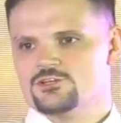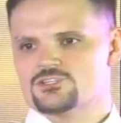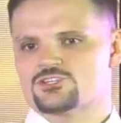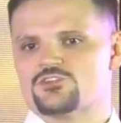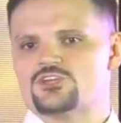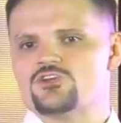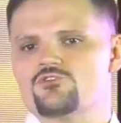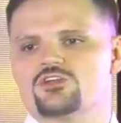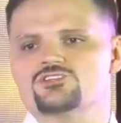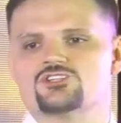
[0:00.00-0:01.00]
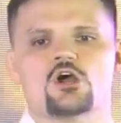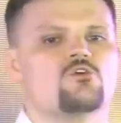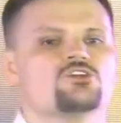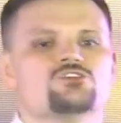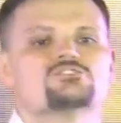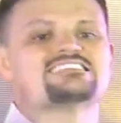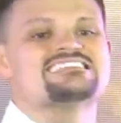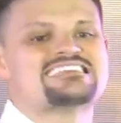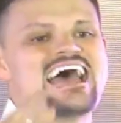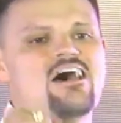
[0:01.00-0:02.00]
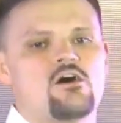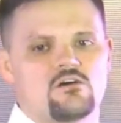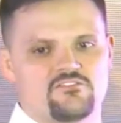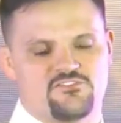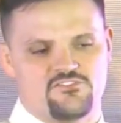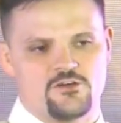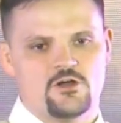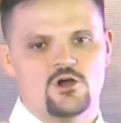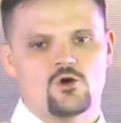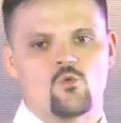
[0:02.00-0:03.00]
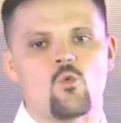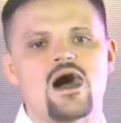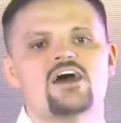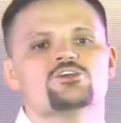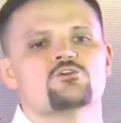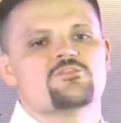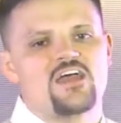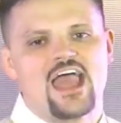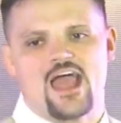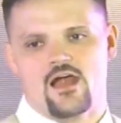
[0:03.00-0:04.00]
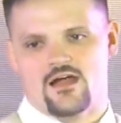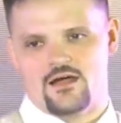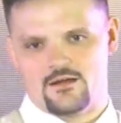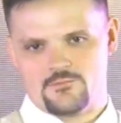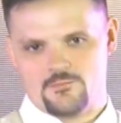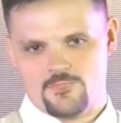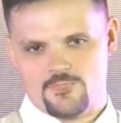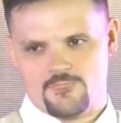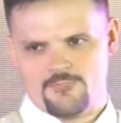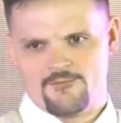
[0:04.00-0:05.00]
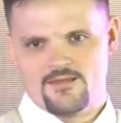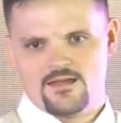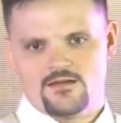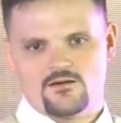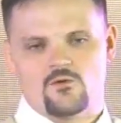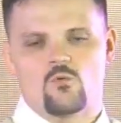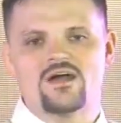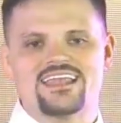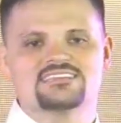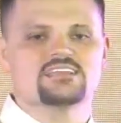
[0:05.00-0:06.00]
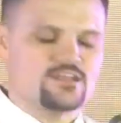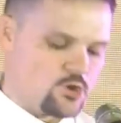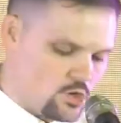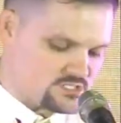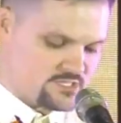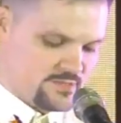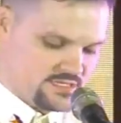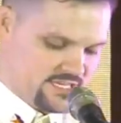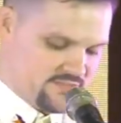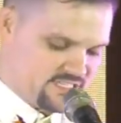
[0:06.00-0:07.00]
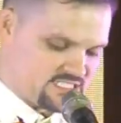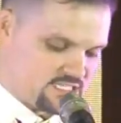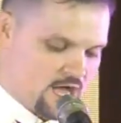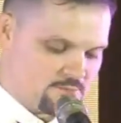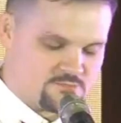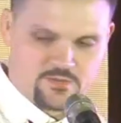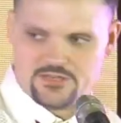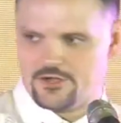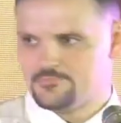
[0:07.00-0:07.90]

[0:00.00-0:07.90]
so that you can show to yourself why you're there. What is it ultimately that stops Peter?